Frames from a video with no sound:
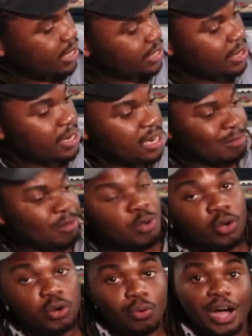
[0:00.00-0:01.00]
the NEMA
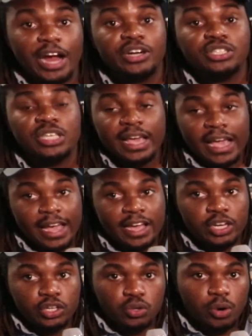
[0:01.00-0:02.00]
motor wires,
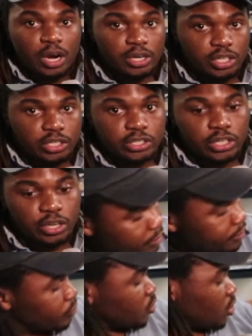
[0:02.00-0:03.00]
and you are good to
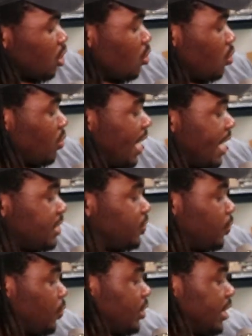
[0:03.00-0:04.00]
go. So as
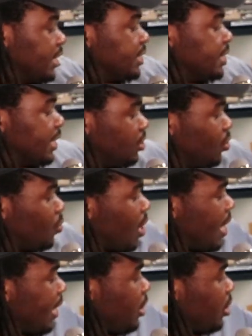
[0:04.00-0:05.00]
for the signal
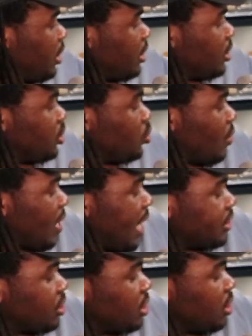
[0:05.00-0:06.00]
wire, you are
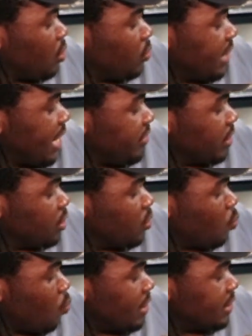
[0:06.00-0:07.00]
actually only having
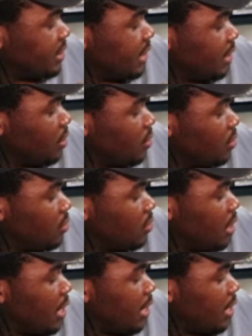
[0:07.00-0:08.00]
one signal
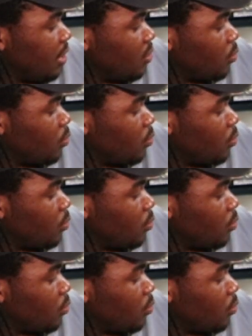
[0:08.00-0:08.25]
wire.